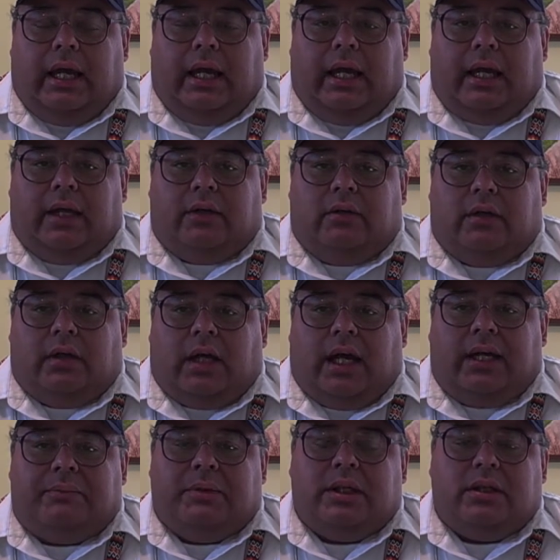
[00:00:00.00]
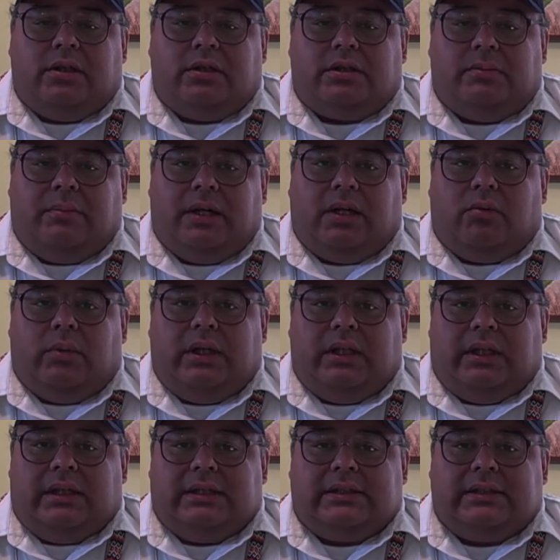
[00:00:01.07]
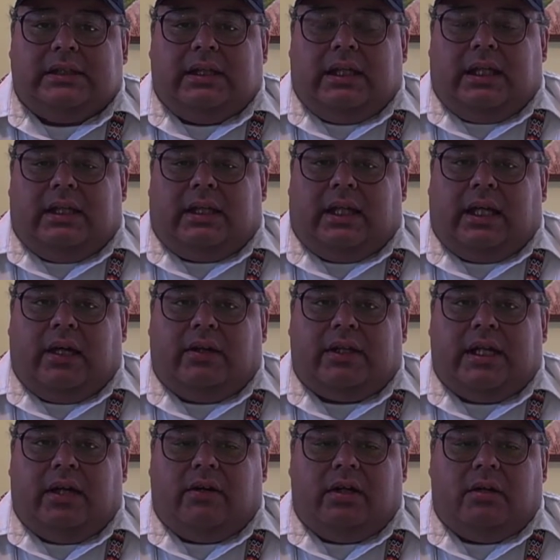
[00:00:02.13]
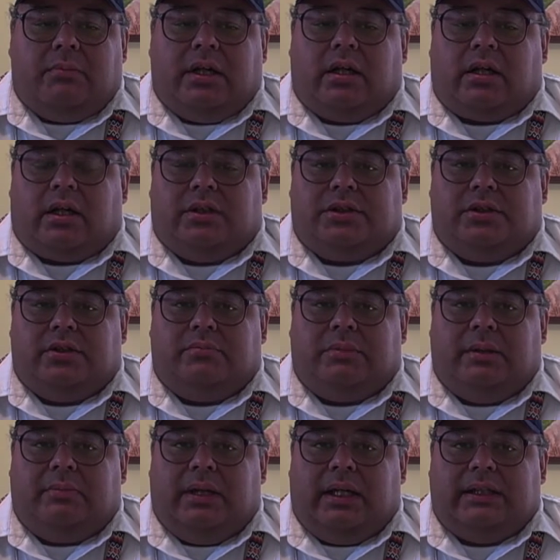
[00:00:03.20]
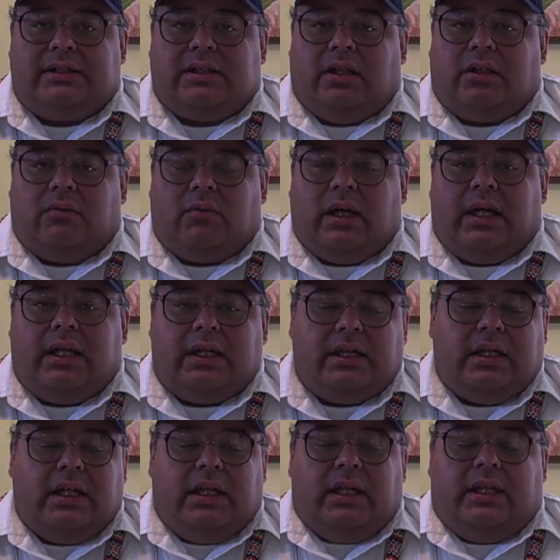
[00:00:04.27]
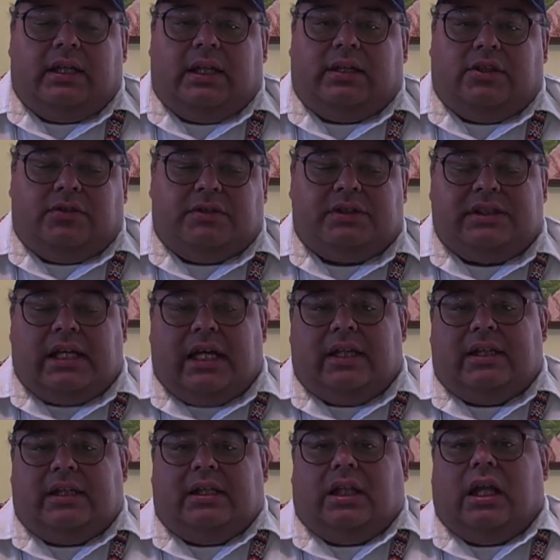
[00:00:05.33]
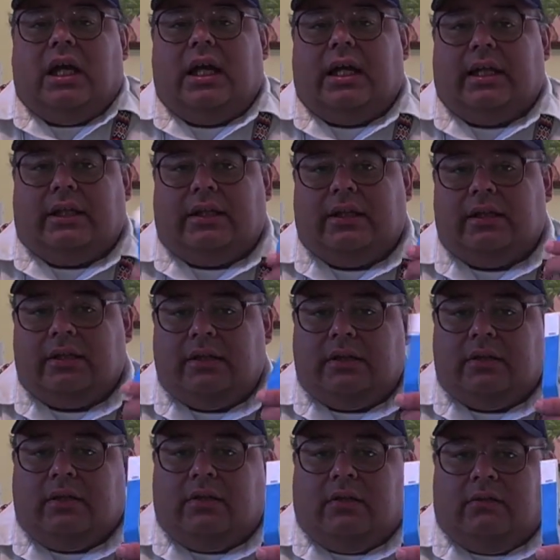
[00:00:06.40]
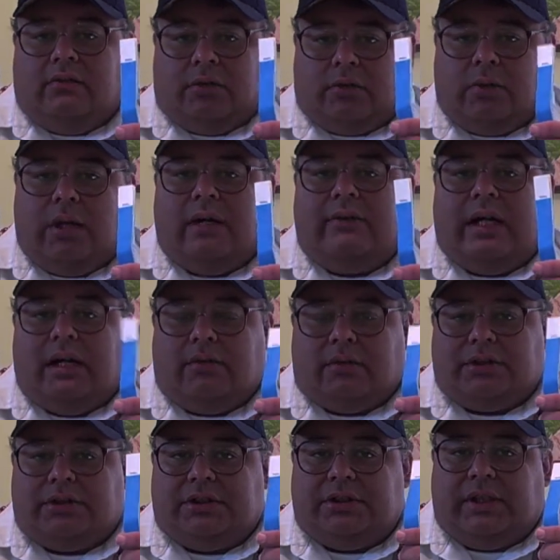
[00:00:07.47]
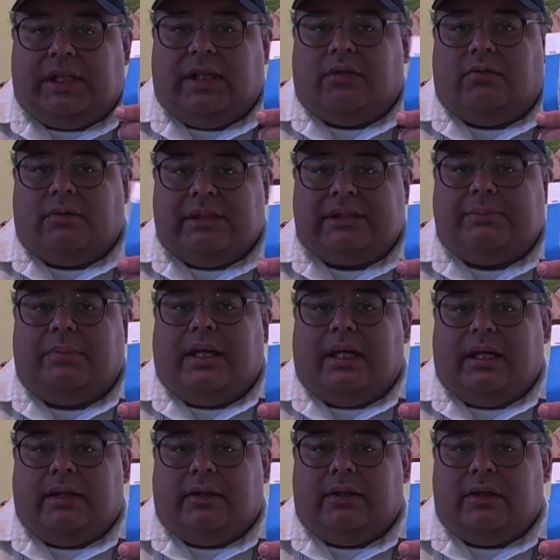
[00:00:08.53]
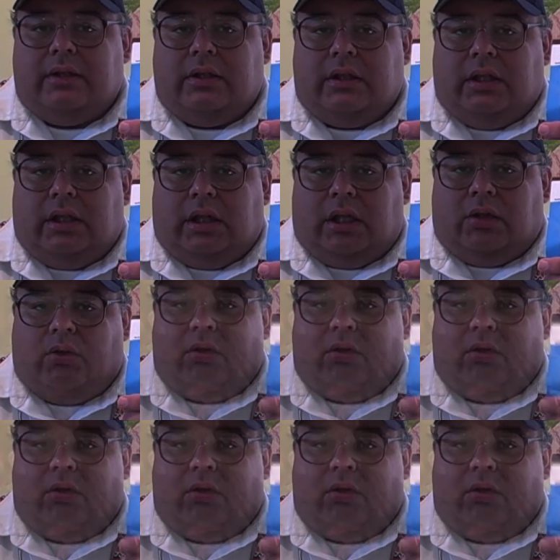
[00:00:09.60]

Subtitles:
And I'm here to bear witness that healthcare in America shouldn't be based on the right that you stand in line for 12 hours to get a wristband in